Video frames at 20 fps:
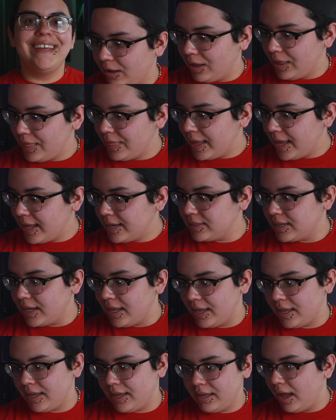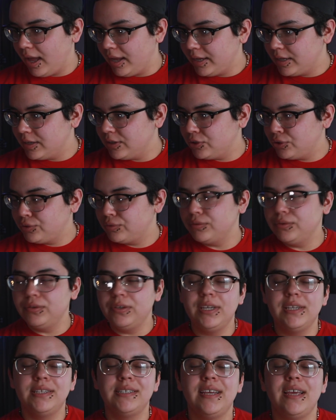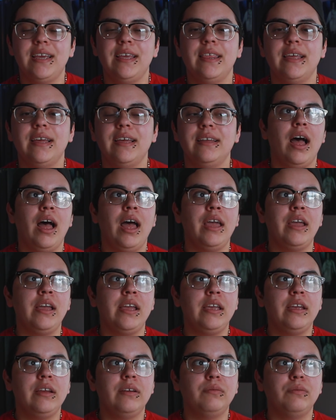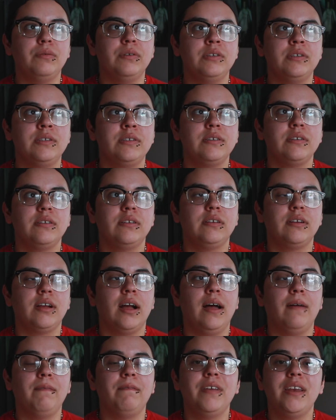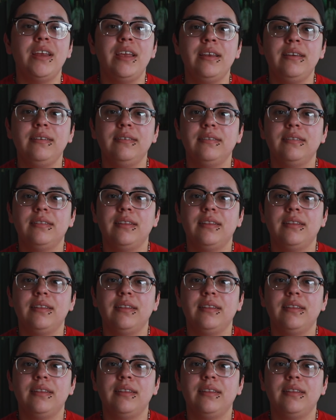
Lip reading: On that day, I can truly say that I was confident